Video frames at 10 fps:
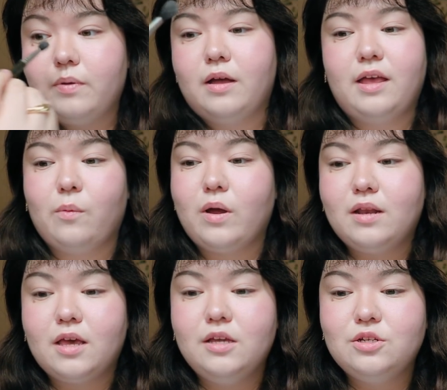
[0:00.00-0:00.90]
I get why
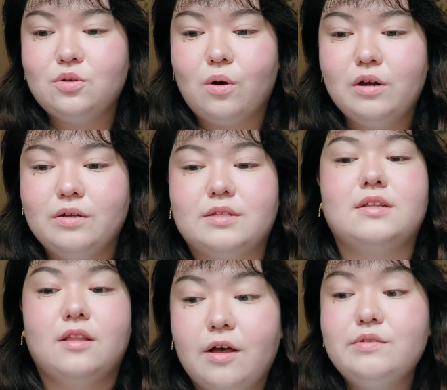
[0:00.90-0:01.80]

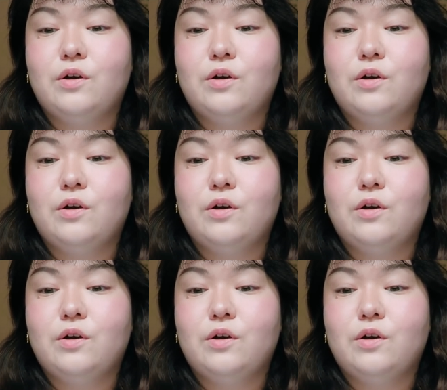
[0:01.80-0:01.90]
NikkieTutorials loves